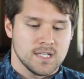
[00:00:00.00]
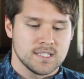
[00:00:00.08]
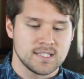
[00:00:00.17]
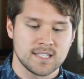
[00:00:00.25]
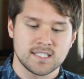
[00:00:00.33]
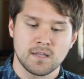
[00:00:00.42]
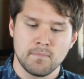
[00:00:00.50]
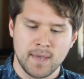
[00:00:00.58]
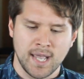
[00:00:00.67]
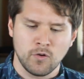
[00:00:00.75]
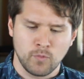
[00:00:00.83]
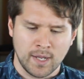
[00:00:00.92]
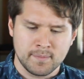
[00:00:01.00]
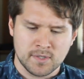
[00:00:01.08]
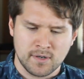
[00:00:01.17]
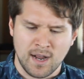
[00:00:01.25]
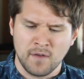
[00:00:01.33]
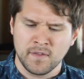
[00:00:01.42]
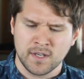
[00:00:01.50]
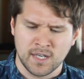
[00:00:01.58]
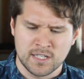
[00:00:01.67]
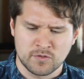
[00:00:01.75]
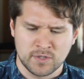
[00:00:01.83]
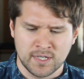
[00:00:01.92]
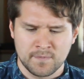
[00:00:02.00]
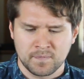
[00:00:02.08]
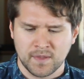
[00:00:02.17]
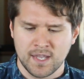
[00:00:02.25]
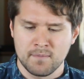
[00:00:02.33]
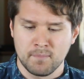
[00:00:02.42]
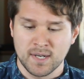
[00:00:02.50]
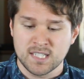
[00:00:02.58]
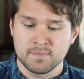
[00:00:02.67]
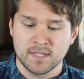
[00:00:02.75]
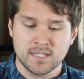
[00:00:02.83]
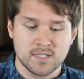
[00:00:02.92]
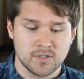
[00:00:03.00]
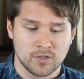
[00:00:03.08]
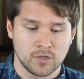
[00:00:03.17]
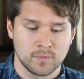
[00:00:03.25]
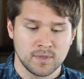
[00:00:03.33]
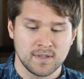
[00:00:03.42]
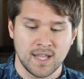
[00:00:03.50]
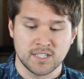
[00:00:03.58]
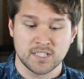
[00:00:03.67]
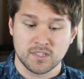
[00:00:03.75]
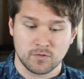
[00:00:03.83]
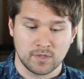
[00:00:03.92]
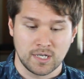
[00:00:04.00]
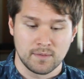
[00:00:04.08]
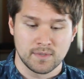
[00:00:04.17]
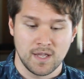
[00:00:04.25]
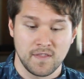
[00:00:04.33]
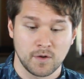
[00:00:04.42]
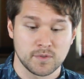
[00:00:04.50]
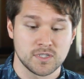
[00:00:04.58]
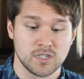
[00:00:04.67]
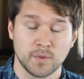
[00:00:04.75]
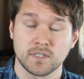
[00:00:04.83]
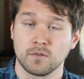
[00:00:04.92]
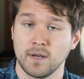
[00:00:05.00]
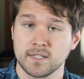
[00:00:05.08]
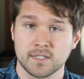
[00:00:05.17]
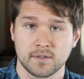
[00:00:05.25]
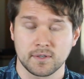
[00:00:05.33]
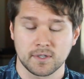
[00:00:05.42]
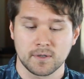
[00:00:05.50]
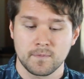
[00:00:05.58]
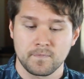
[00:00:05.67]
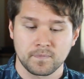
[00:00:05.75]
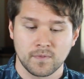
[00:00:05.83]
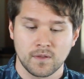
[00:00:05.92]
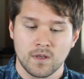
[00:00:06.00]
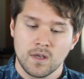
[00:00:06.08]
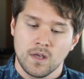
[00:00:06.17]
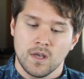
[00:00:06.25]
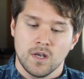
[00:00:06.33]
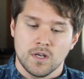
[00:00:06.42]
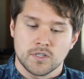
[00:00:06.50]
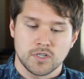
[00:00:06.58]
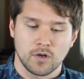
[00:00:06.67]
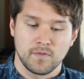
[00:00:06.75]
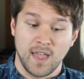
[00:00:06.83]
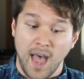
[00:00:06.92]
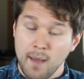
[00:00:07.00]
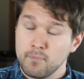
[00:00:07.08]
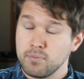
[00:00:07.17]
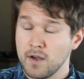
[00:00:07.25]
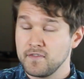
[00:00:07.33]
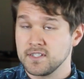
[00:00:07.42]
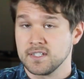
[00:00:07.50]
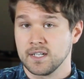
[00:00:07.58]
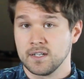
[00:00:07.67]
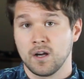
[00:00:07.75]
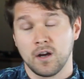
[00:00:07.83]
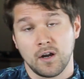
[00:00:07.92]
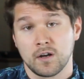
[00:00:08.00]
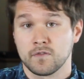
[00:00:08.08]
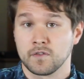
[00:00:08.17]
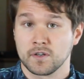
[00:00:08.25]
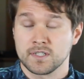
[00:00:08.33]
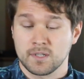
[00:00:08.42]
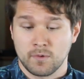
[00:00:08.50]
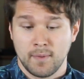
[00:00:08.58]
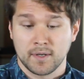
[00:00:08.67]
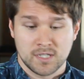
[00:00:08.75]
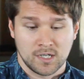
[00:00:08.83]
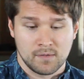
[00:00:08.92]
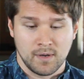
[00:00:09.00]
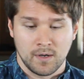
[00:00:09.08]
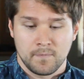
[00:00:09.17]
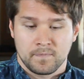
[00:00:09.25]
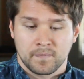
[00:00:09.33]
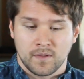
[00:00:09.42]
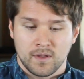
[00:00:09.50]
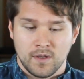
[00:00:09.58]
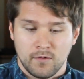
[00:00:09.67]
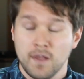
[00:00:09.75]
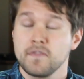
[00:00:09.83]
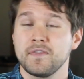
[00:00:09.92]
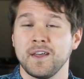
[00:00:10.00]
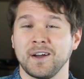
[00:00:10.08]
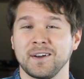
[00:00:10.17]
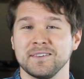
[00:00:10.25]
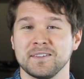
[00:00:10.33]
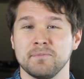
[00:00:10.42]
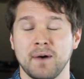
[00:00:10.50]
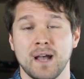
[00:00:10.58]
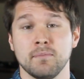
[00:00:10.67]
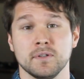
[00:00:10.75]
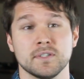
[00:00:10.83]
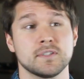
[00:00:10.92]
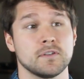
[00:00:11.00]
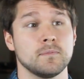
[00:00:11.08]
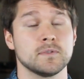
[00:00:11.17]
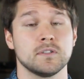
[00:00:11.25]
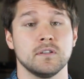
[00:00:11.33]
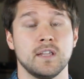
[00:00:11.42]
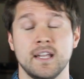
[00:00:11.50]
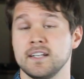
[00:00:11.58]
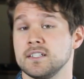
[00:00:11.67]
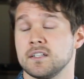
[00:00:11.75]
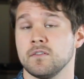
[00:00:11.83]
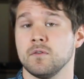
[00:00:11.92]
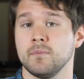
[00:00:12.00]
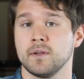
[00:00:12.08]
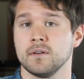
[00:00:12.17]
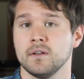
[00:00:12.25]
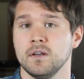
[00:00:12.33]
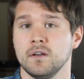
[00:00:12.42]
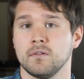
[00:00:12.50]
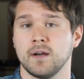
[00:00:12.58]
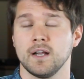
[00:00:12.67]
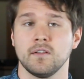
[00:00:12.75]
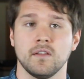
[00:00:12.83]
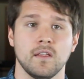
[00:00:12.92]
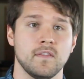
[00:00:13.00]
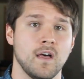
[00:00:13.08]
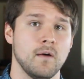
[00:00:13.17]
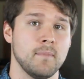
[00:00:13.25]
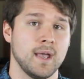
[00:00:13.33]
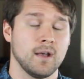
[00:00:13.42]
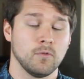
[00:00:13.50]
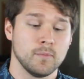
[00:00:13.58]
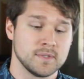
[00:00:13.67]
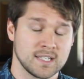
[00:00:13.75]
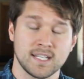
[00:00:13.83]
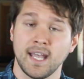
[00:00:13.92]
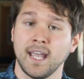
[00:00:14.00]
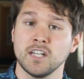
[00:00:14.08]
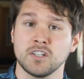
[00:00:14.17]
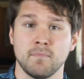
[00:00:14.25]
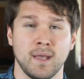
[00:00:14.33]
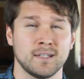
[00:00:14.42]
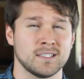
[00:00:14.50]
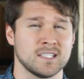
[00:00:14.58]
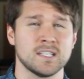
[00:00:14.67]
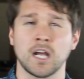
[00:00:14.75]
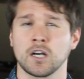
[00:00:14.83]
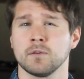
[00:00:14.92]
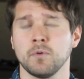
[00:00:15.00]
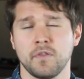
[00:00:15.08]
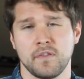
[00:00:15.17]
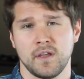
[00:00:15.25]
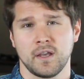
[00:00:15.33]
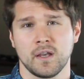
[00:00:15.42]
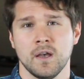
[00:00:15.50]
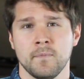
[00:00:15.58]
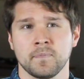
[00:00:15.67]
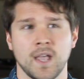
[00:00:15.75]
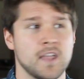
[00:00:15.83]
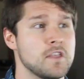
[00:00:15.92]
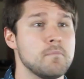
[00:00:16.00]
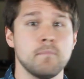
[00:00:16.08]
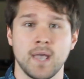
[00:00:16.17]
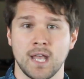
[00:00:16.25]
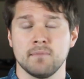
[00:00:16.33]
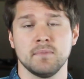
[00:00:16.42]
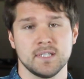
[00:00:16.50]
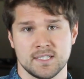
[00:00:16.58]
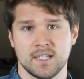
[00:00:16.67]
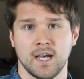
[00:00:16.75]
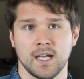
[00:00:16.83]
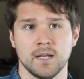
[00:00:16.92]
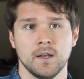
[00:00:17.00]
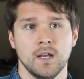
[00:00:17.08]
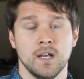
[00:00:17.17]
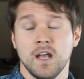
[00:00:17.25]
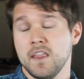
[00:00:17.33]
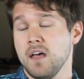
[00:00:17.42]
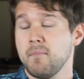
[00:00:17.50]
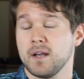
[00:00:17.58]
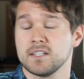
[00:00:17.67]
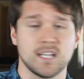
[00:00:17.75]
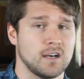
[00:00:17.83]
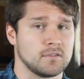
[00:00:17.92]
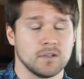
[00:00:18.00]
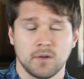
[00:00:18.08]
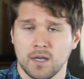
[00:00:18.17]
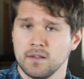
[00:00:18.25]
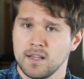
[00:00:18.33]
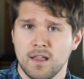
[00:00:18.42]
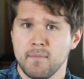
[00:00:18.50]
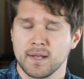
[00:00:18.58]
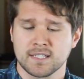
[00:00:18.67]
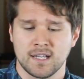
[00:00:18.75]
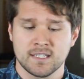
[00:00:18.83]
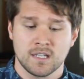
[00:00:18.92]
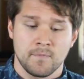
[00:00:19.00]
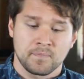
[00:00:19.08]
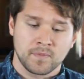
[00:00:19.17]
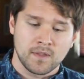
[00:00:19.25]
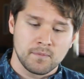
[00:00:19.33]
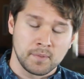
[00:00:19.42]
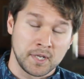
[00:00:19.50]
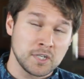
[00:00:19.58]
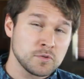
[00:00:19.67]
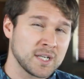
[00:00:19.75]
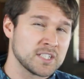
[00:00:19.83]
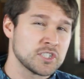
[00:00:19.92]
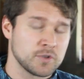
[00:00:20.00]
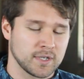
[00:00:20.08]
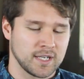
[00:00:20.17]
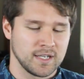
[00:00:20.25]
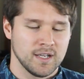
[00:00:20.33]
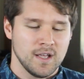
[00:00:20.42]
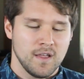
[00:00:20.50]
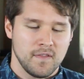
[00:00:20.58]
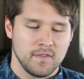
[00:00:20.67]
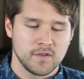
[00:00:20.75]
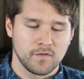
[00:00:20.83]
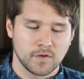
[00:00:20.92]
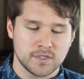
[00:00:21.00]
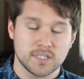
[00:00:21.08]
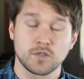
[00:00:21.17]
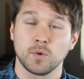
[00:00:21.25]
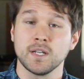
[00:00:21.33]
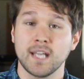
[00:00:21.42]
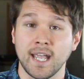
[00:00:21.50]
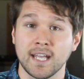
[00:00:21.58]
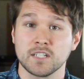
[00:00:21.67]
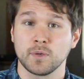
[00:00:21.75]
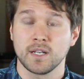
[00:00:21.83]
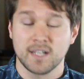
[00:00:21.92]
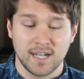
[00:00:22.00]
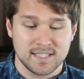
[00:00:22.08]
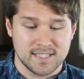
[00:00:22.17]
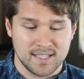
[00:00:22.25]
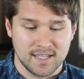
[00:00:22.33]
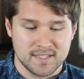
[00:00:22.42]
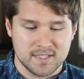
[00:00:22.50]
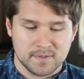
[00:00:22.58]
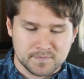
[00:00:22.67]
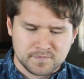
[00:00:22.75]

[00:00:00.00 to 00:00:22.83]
Since the man raped her out in the country, it must be assumed that she screamed and there was no one to rescue her. So that prefacing our verse that we're about to talk about, right there, the Bible assumes the innocence of the woman, right? A woman's engaged, a man does a terrible thing, and the man must die. That might sound, okay, that makes sense. But here's where it gets tricky. Verses 28 and 29 says,